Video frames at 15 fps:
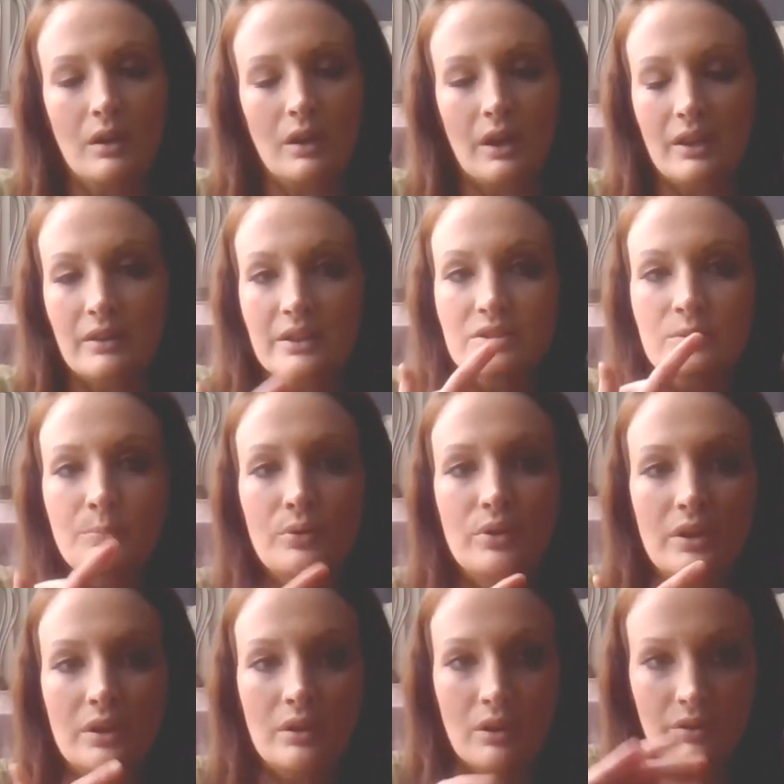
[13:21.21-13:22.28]
I like to put
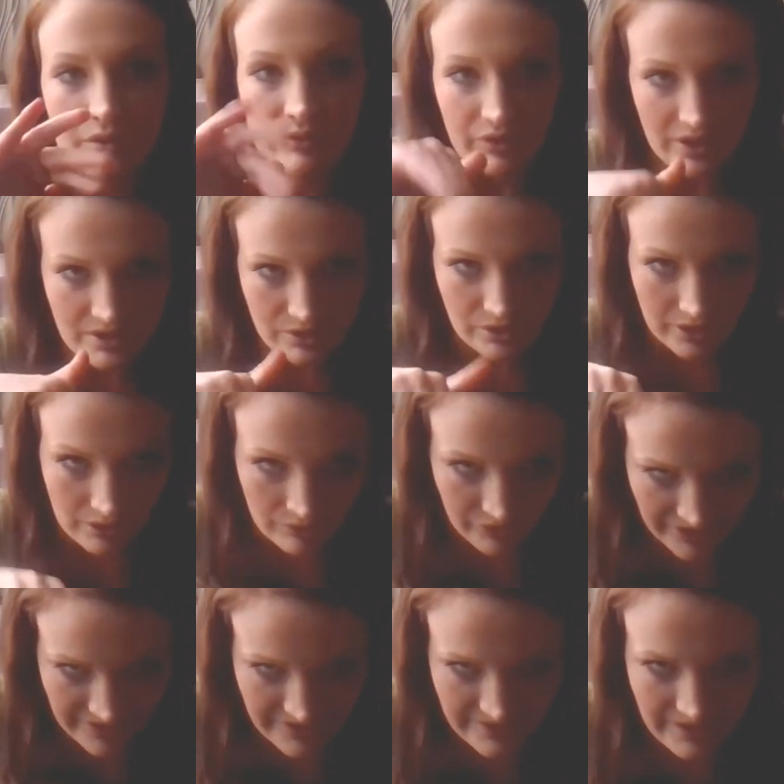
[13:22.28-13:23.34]
it on the face cradle
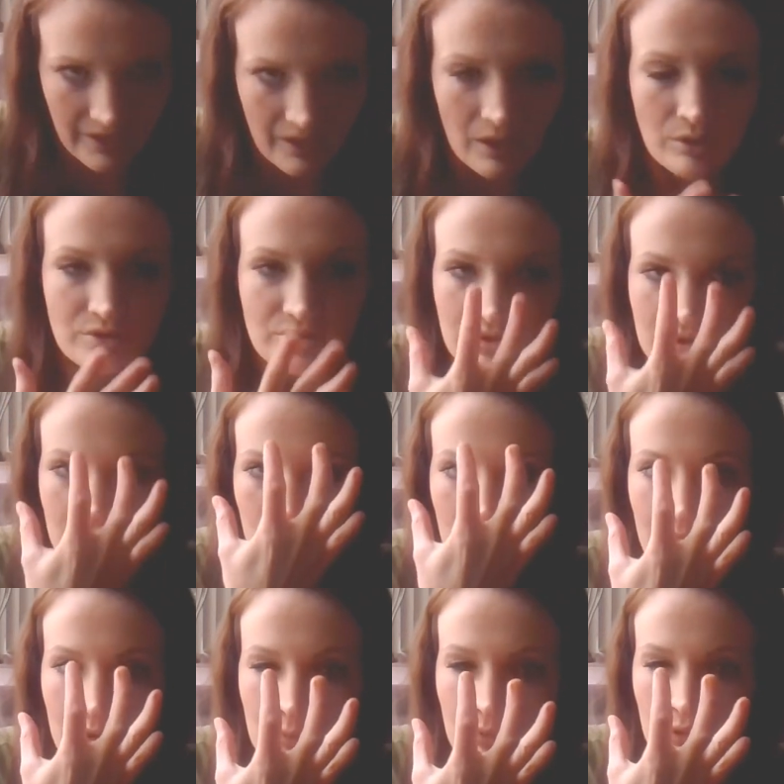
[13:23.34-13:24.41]
face down so that when
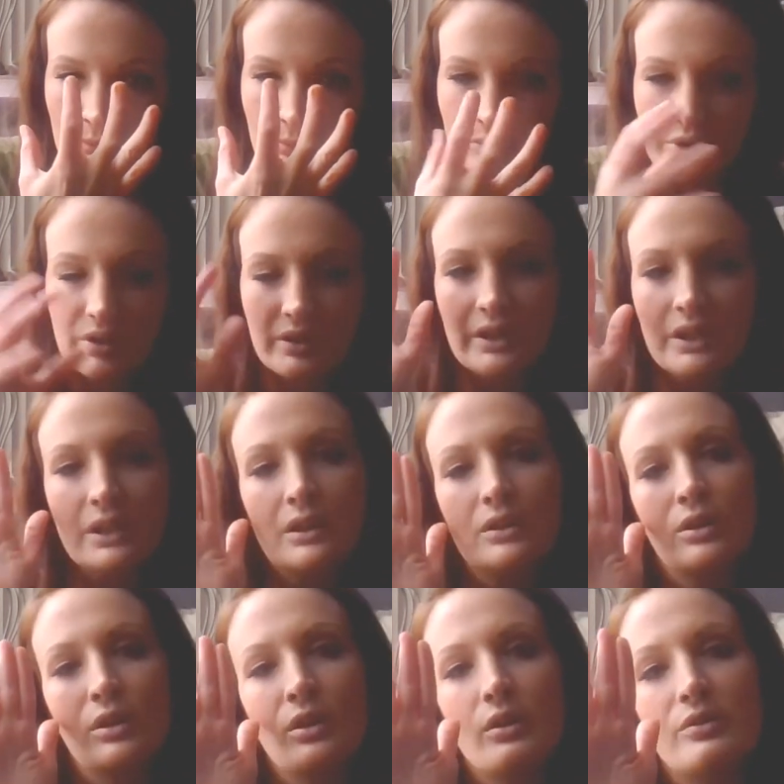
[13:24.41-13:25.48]
people are breathing and
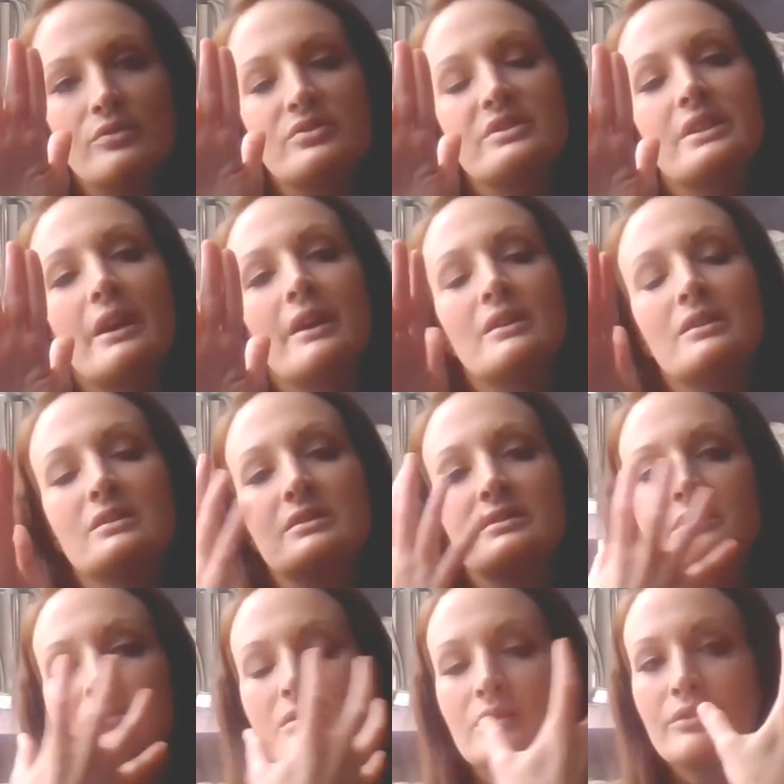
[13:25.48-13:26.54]
all the
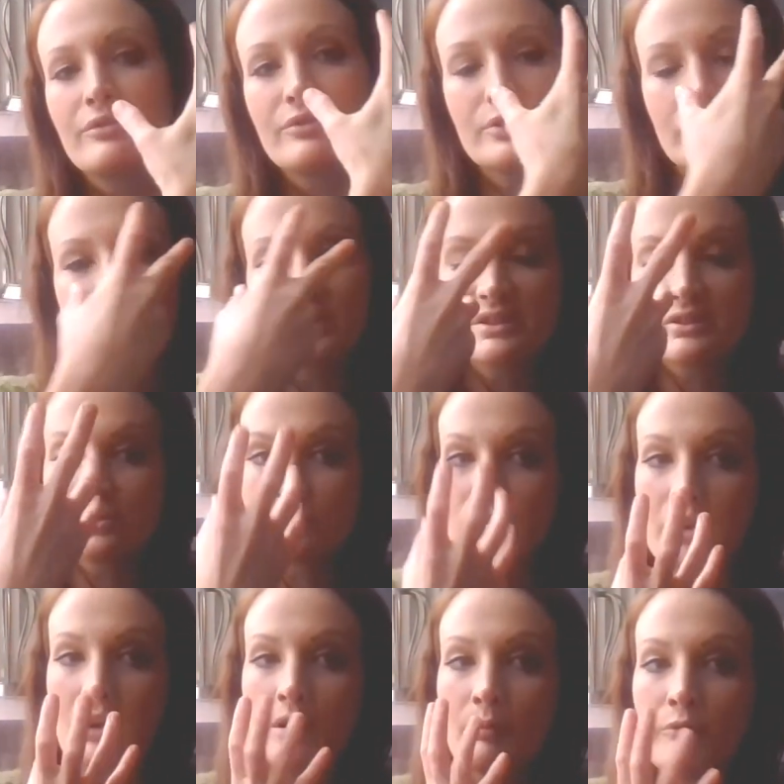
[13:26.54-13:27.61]
sinus fluids do
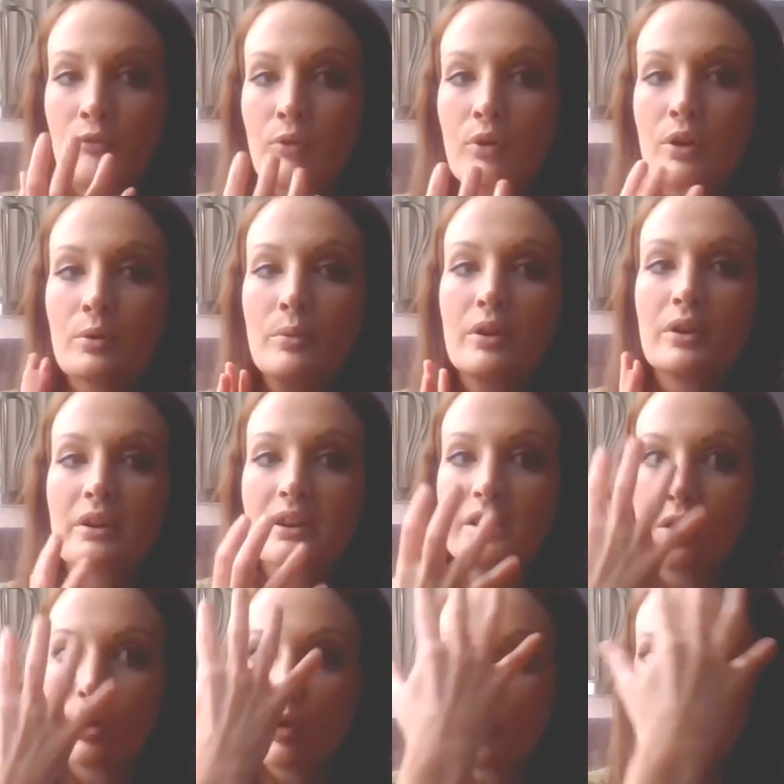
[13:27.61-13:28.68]
come forward, it
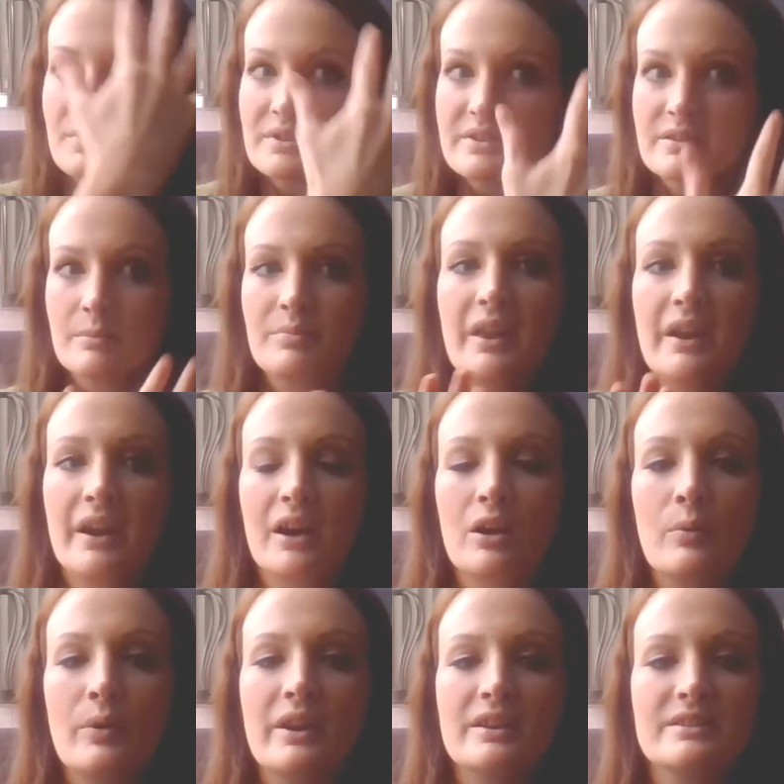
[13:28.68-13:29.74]
opens up the
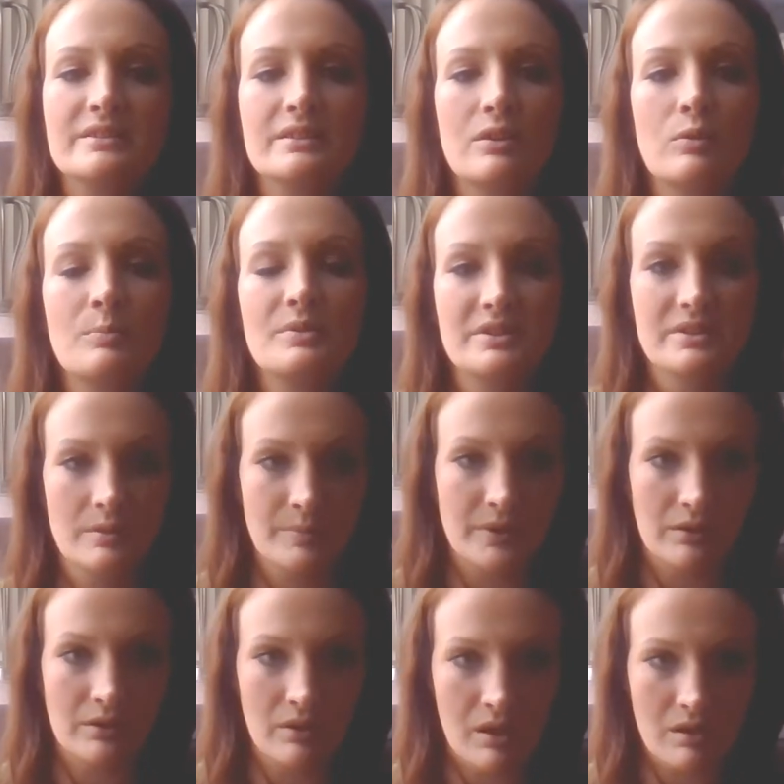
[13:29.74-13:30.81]
airways, it opens up the
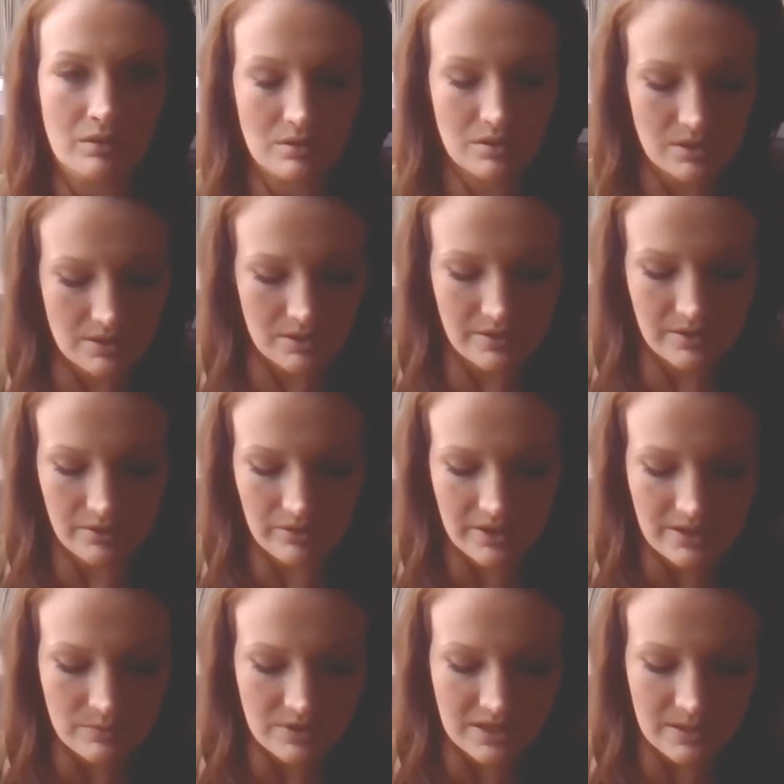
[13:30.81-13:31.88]
lungs. So this
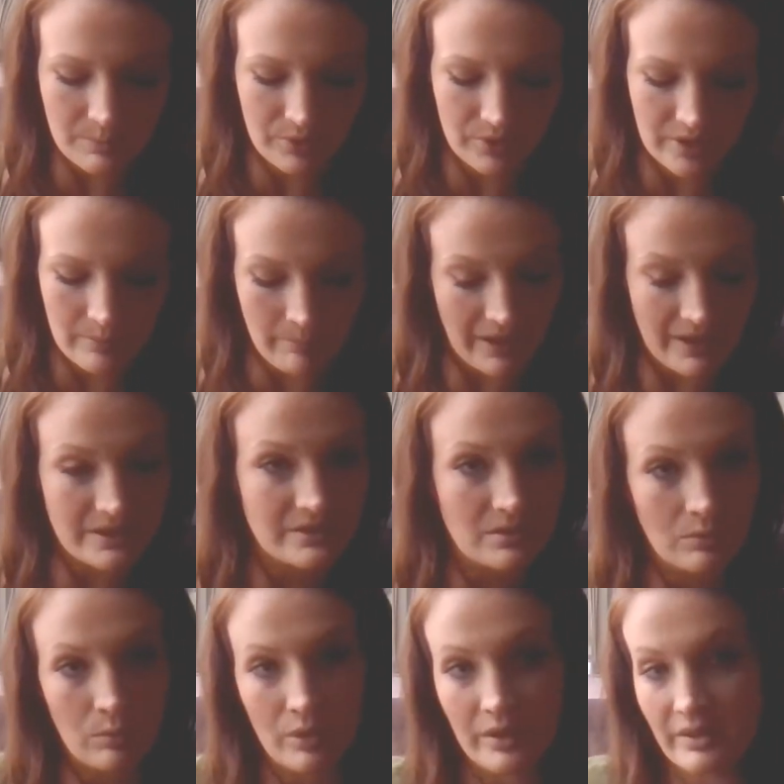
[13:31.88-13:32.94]
one's a pretty
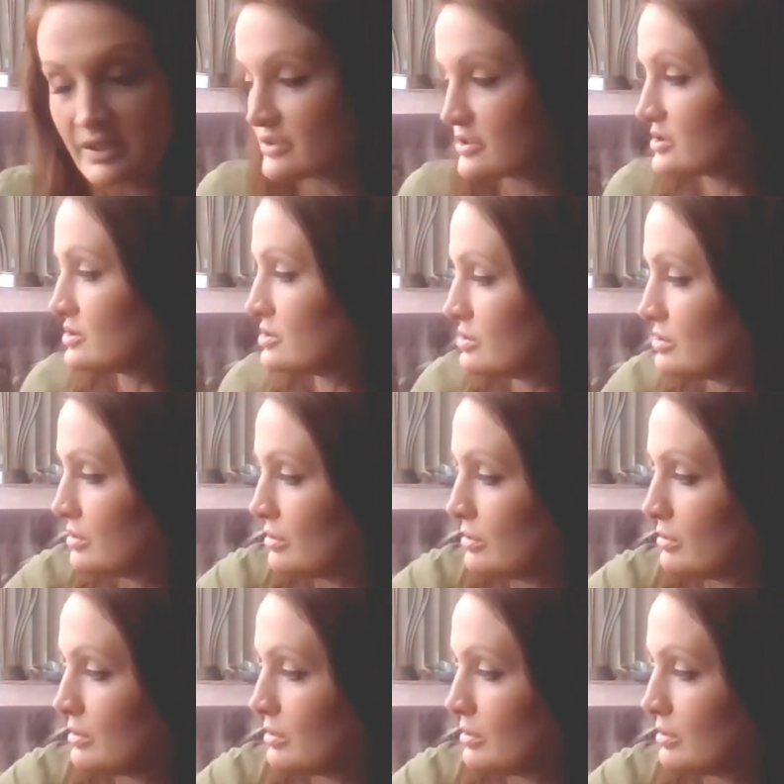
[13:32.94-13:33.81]
basic one. These are two,